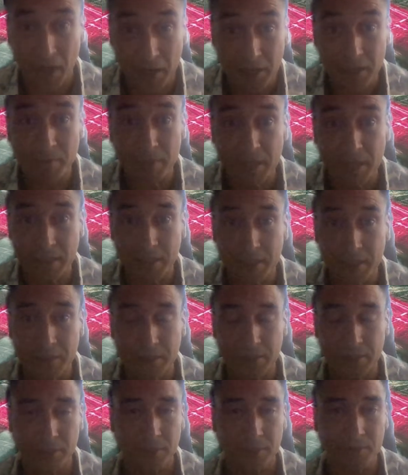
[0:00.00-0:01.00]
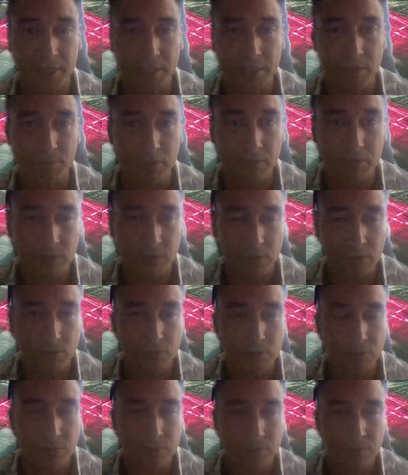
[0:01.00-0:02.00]
automating the online
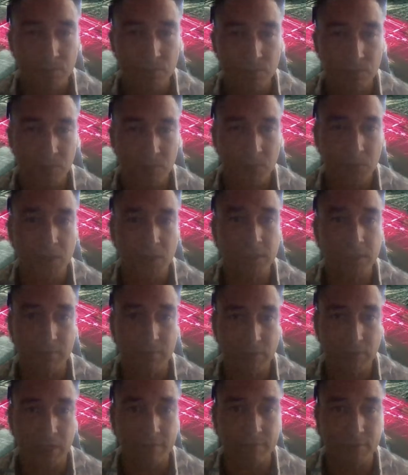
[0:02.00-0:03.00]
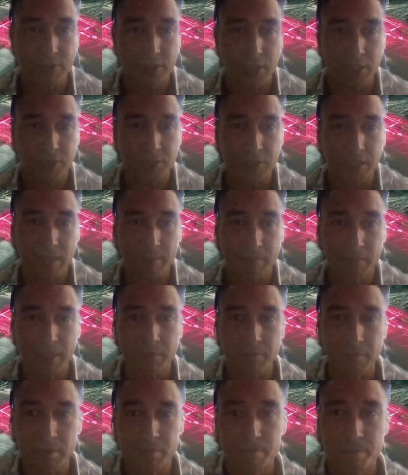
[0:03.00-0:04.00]
reviews, let's have a conversation at
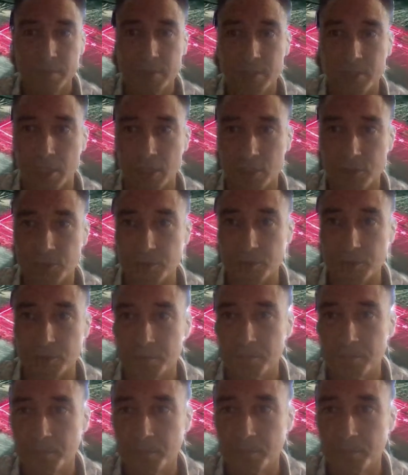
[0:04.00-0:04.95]
minimum. Talk soon.